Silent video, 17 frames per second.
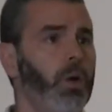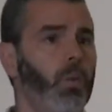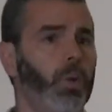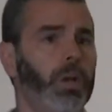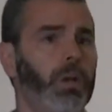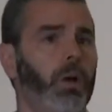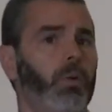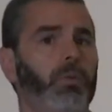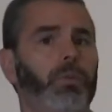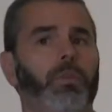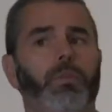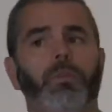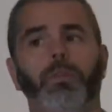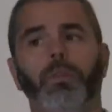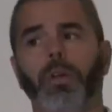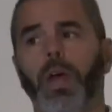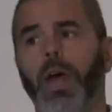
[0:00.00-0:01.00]
We don't
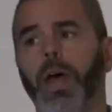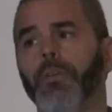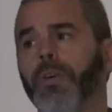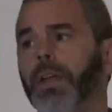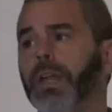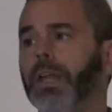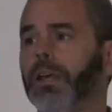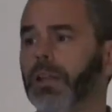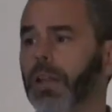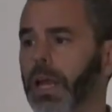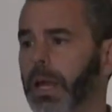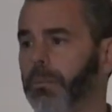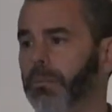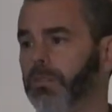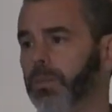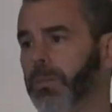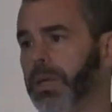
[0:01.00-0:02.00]
have any
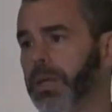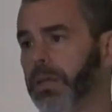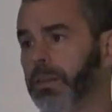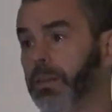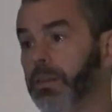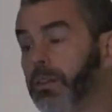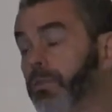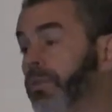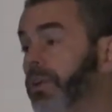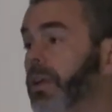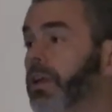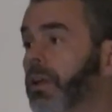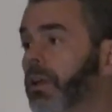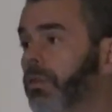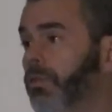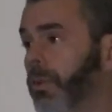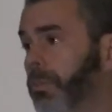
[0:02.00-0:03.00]
claims to being the
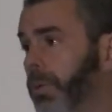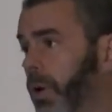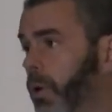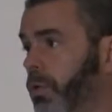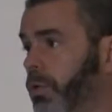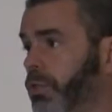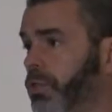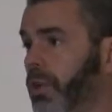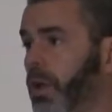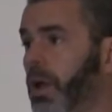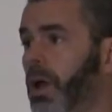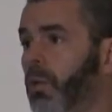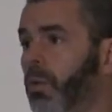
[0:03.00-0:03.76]
definitive approach.